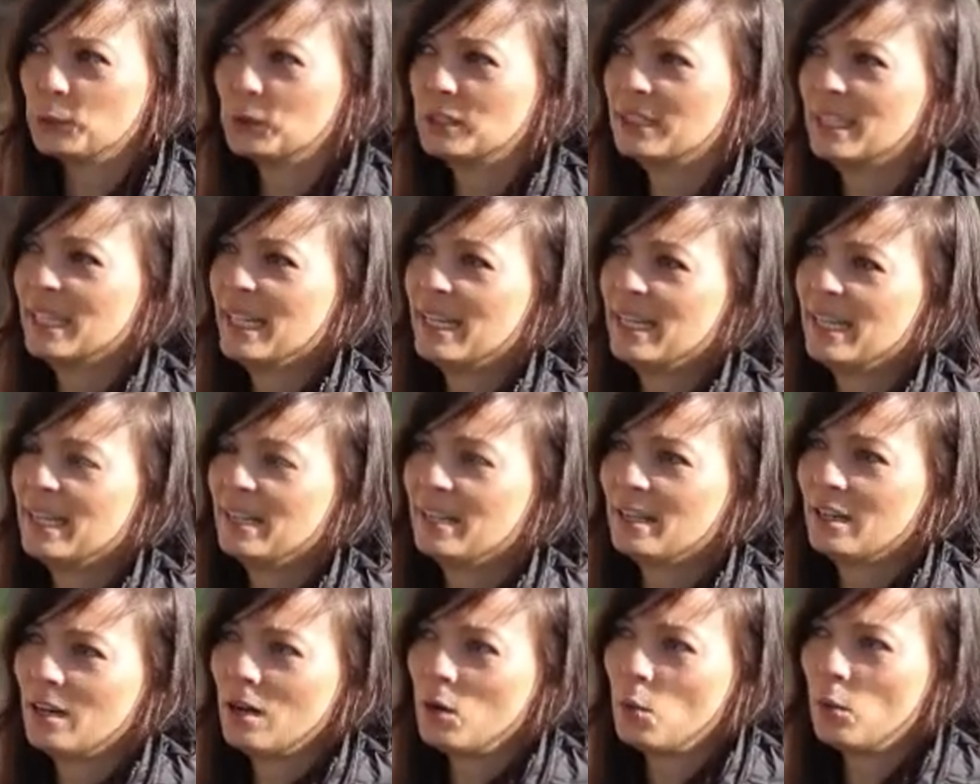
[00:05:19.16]
would say
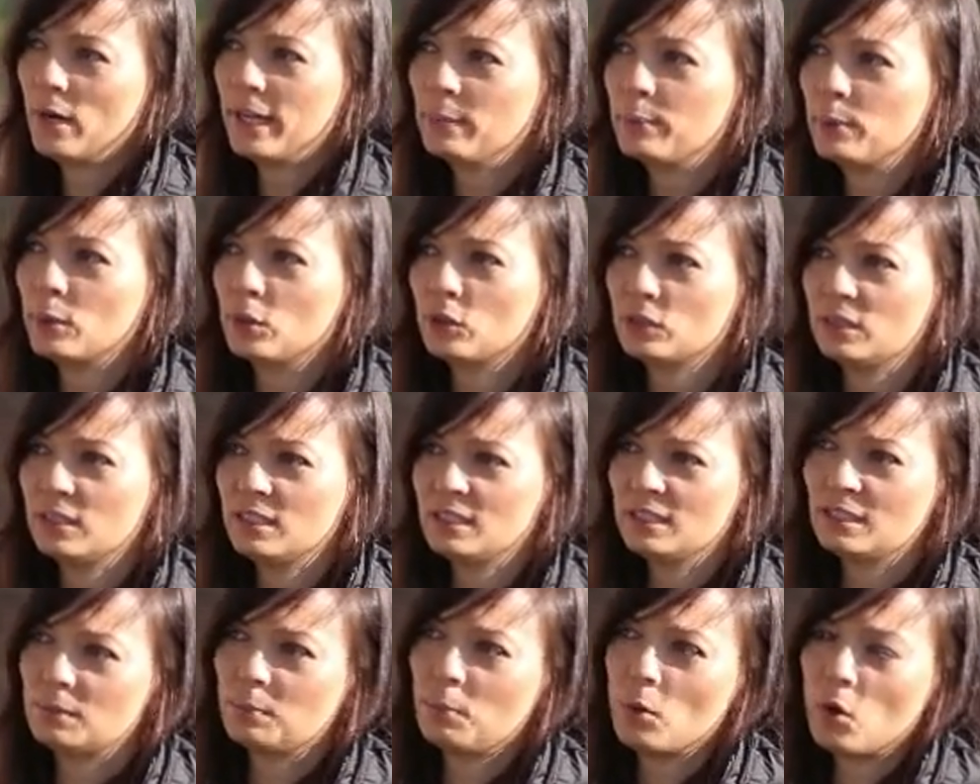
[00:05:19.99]
that whey
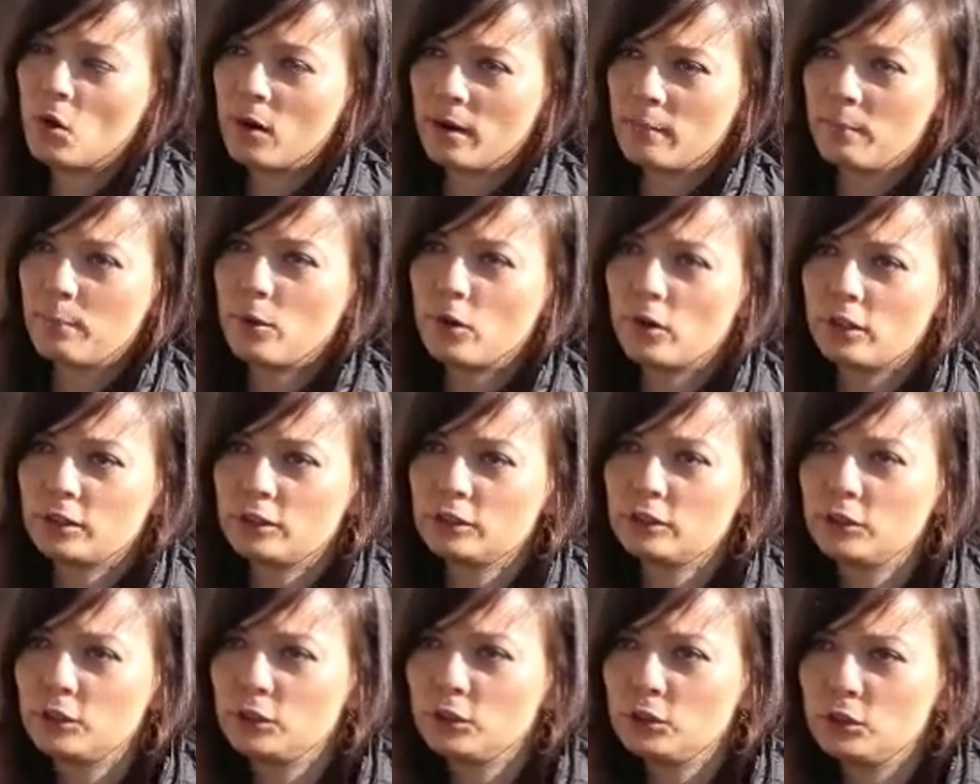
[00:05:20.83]
protein is more
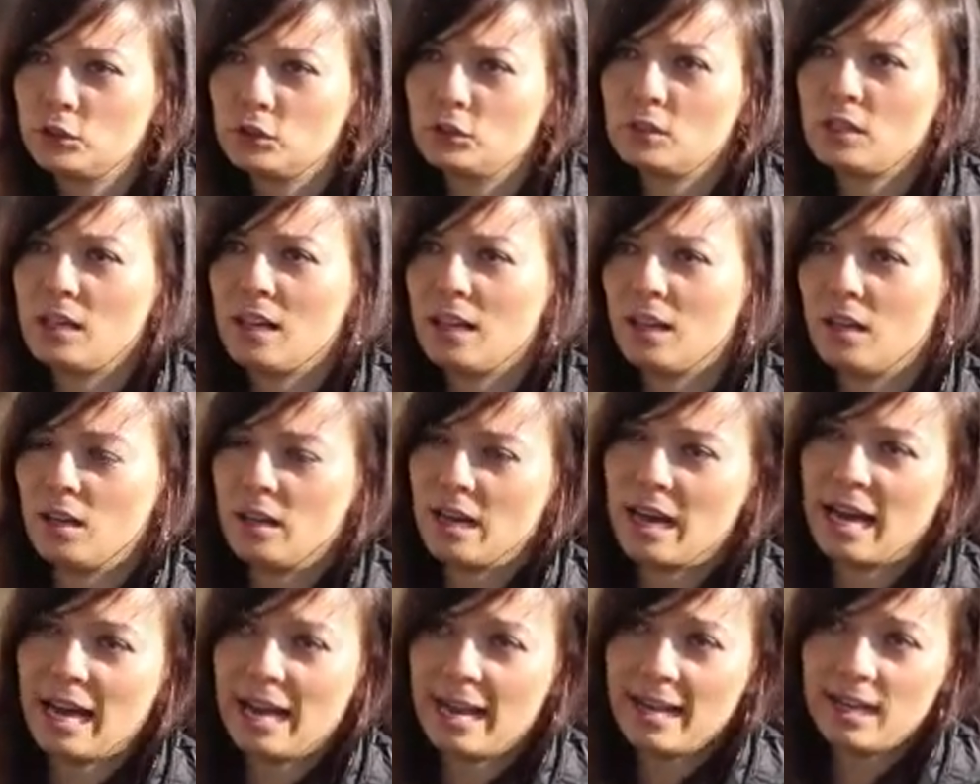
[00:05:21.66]
important due to the
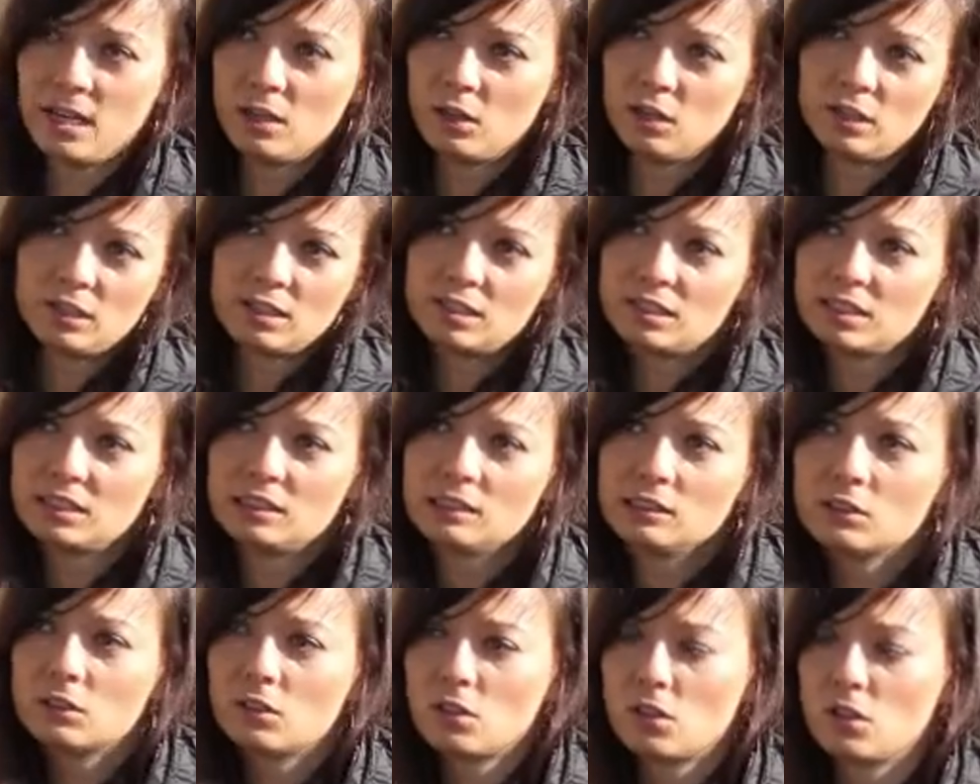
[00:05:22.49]
high
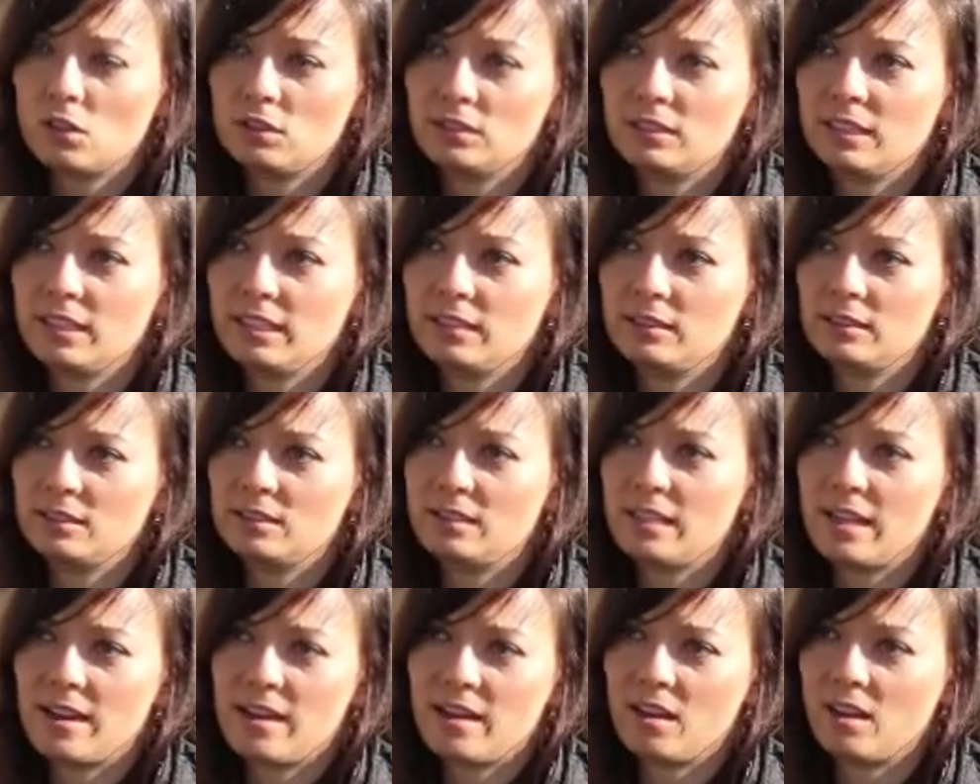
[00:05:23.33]
leucine
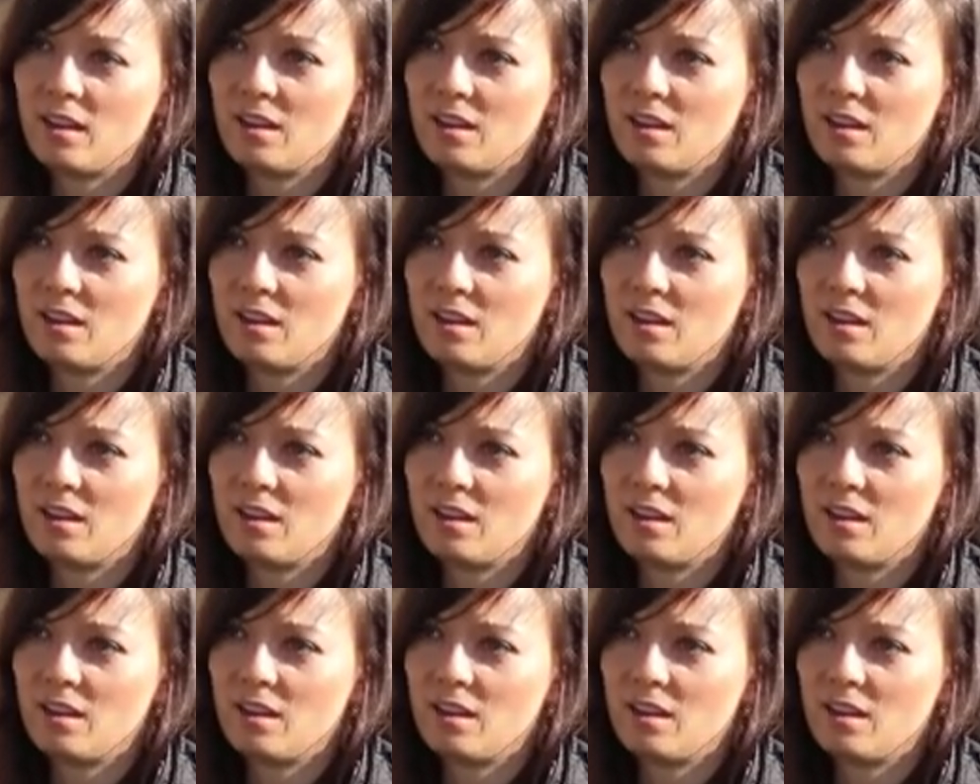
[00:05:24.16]
content than